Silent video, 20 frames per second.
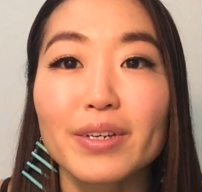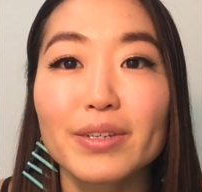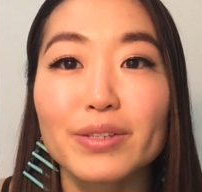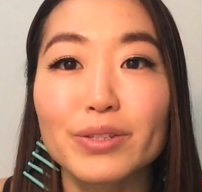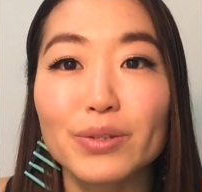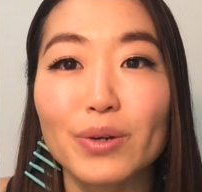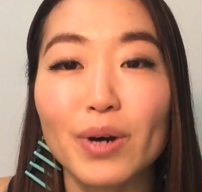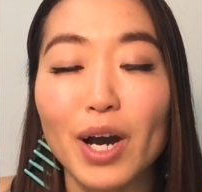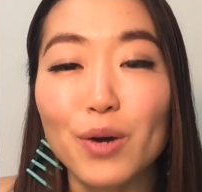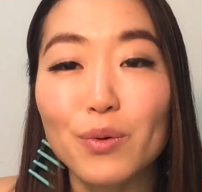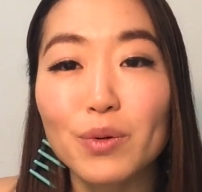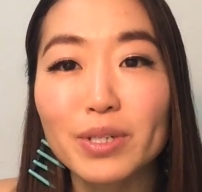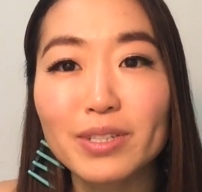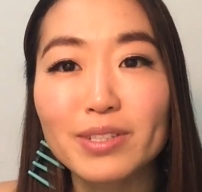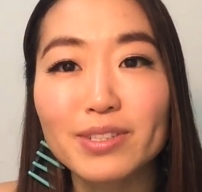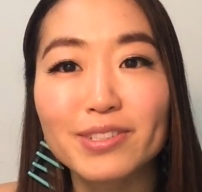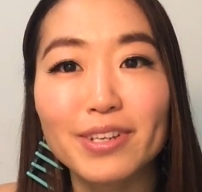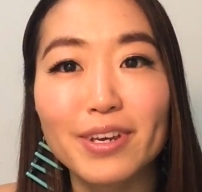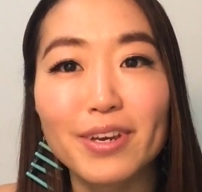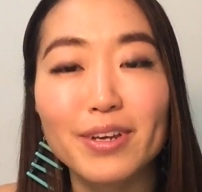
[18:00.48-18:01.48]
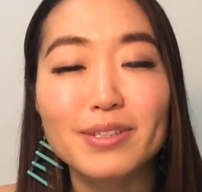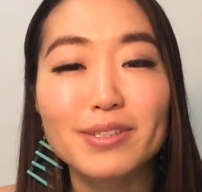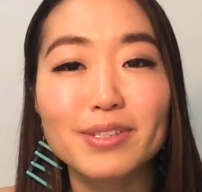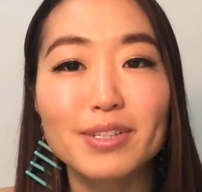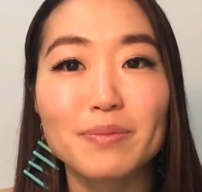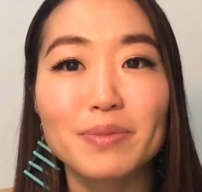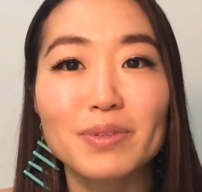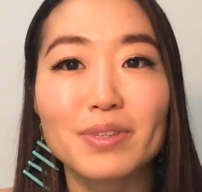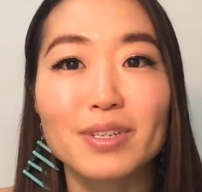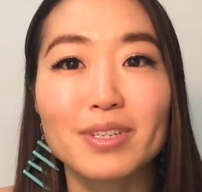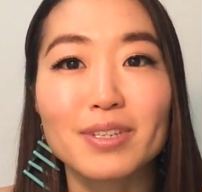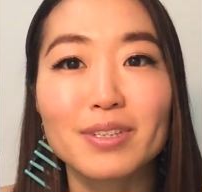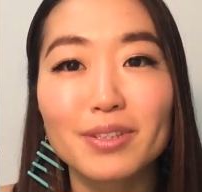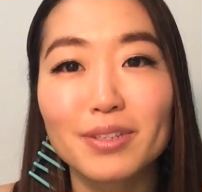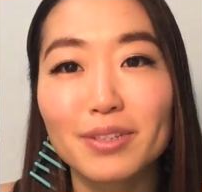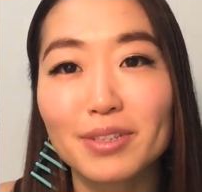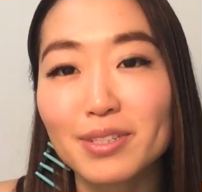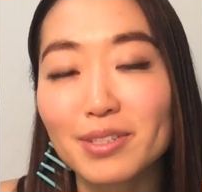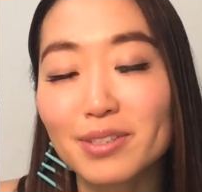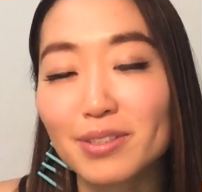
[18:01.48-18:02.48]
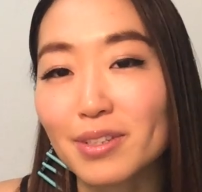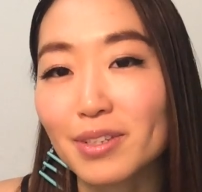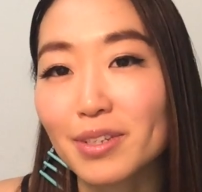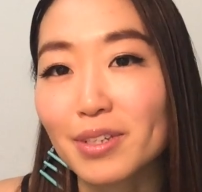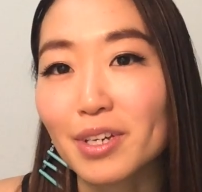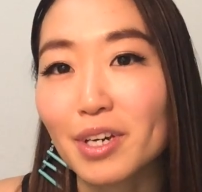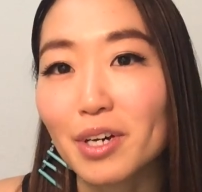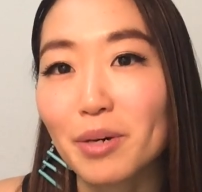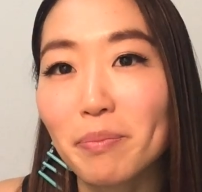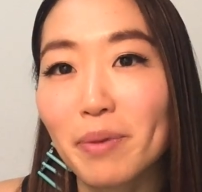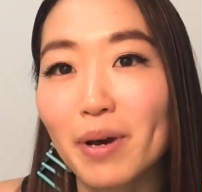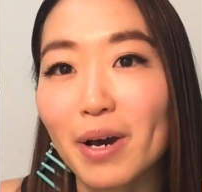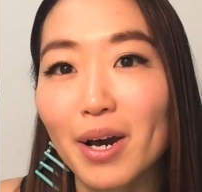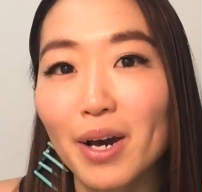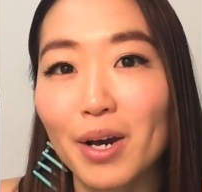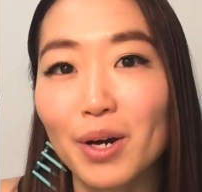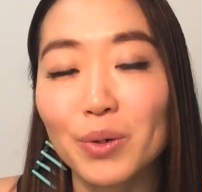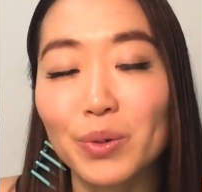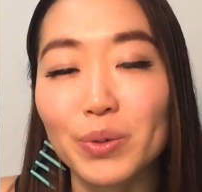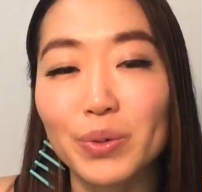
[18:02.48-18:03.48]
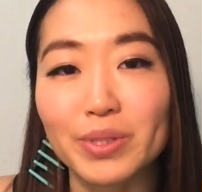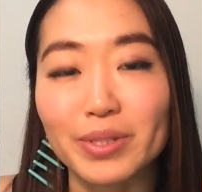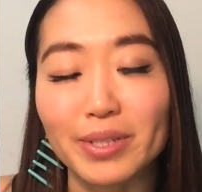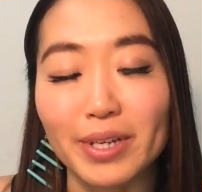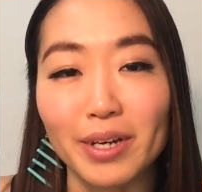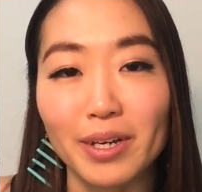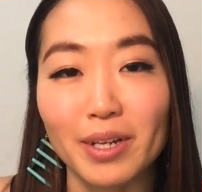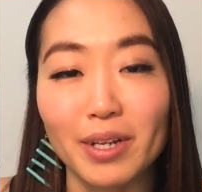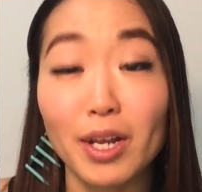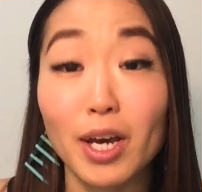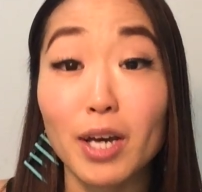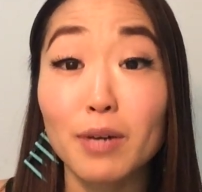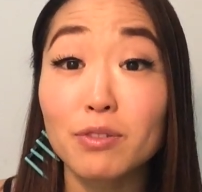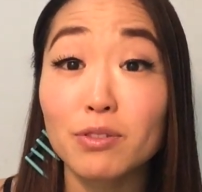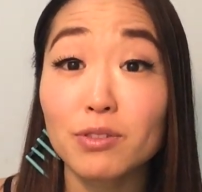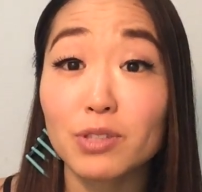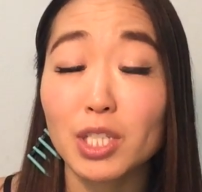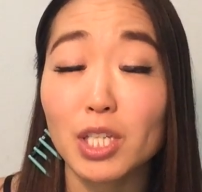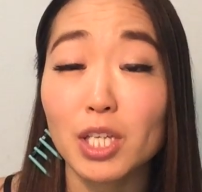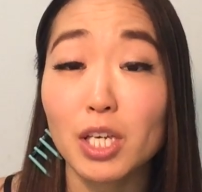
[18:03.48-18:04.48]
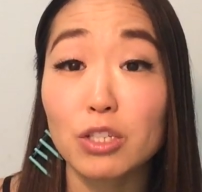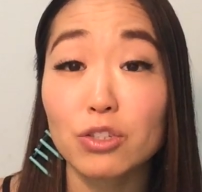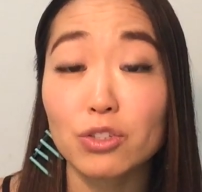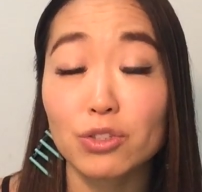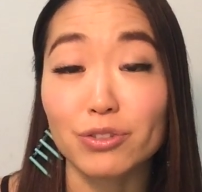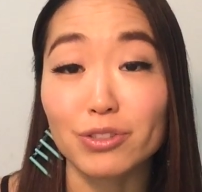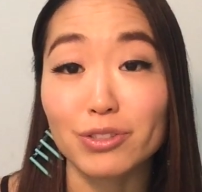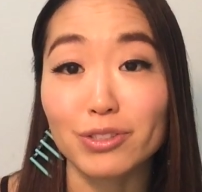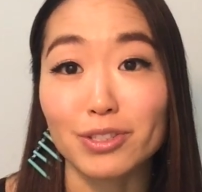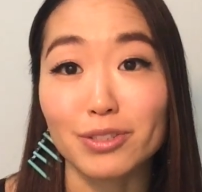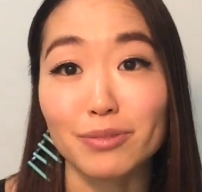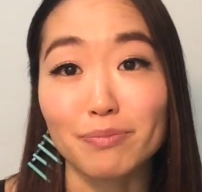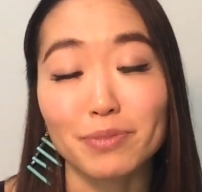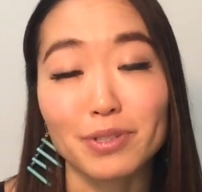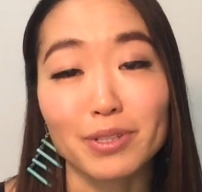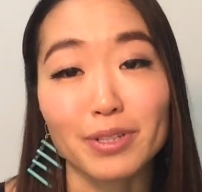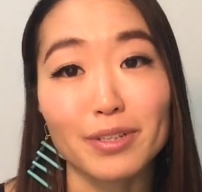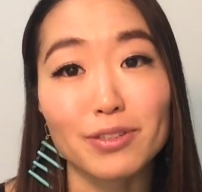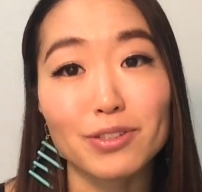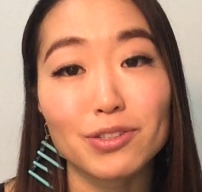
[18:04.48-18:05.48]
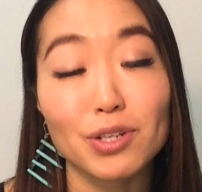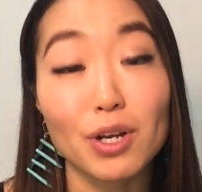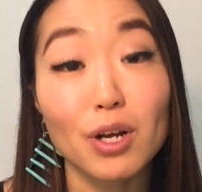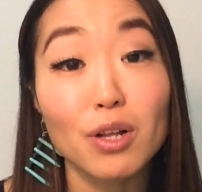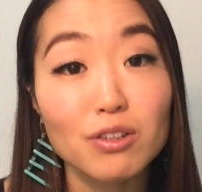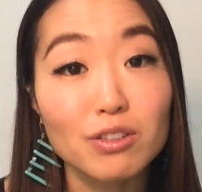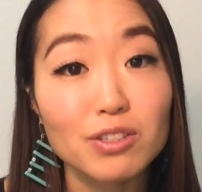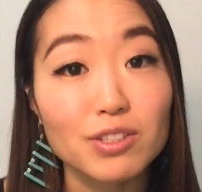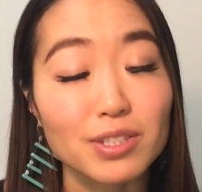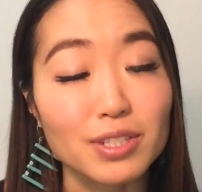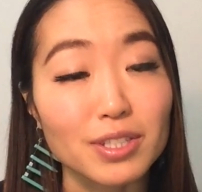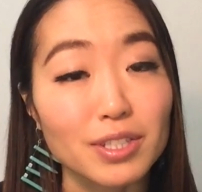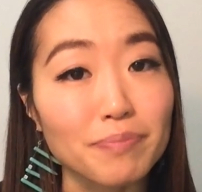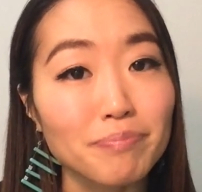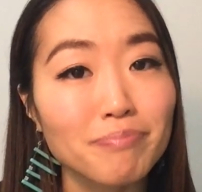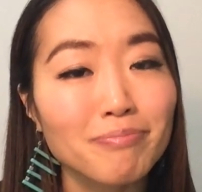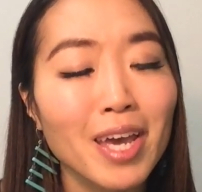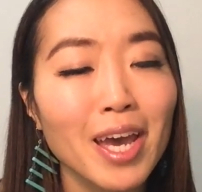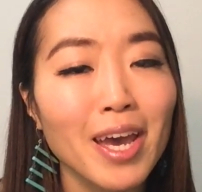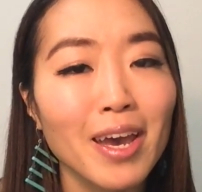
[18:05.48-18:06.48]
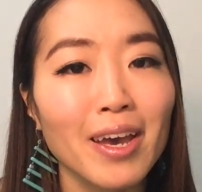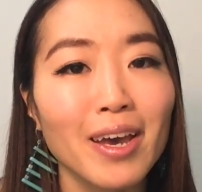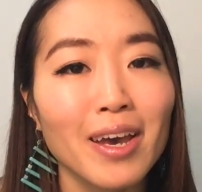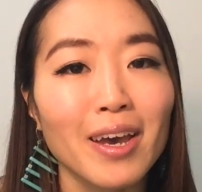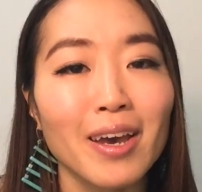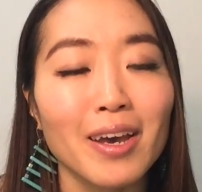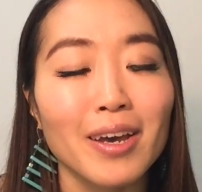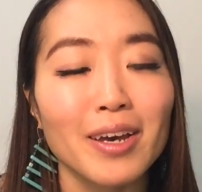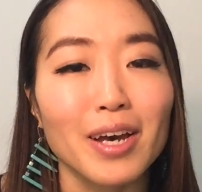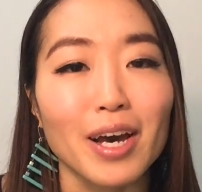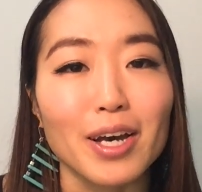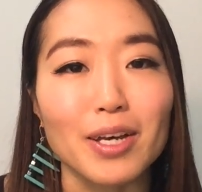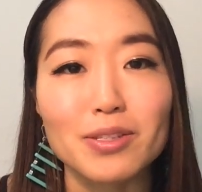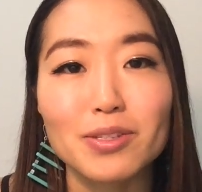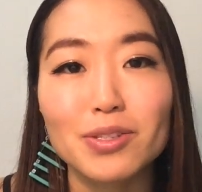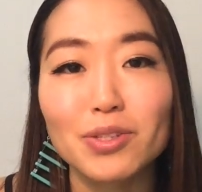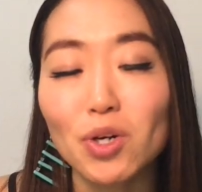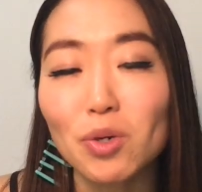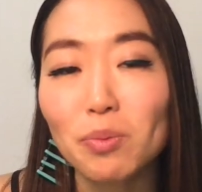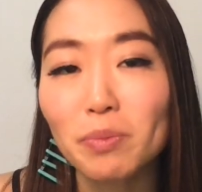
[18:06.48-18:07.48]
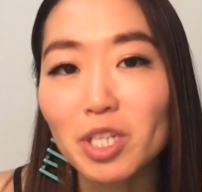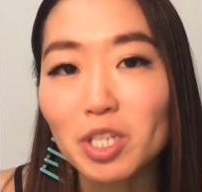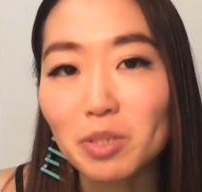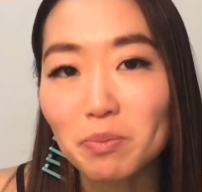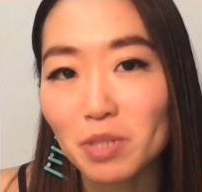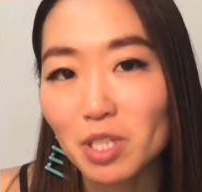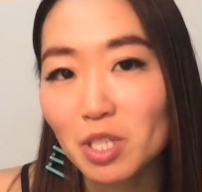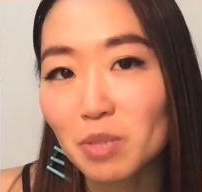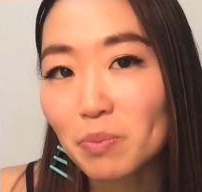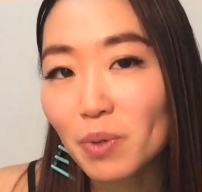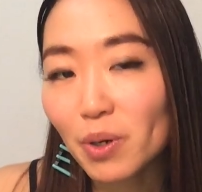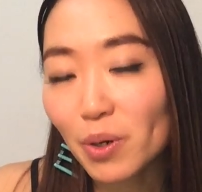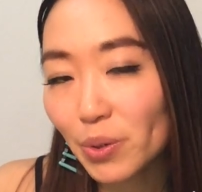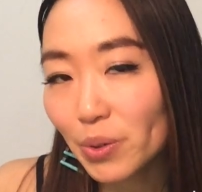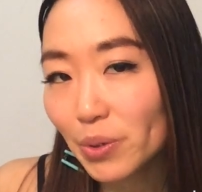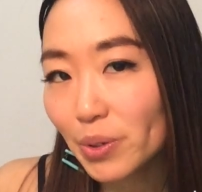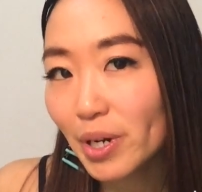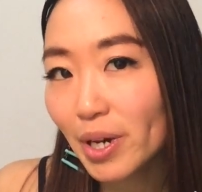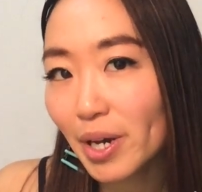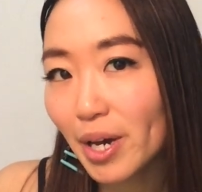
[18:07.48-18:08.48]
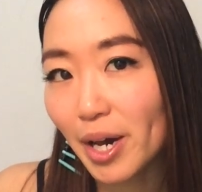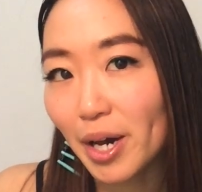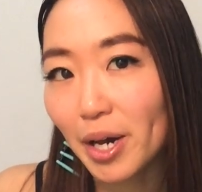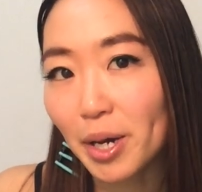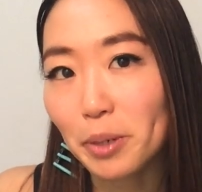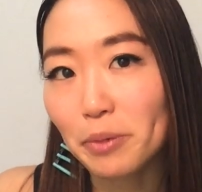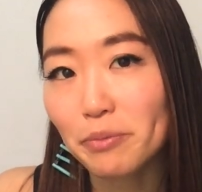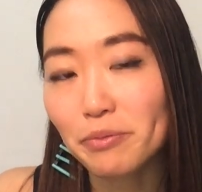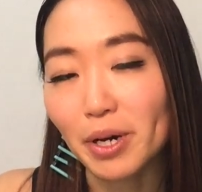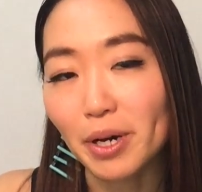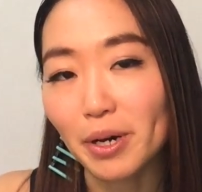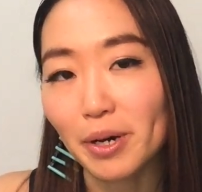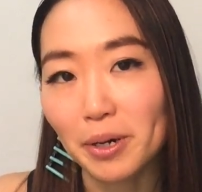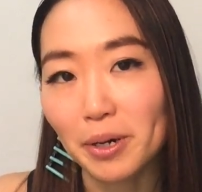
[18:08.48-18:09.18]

so I want to share something interesting about love relationship in astrology. So many people have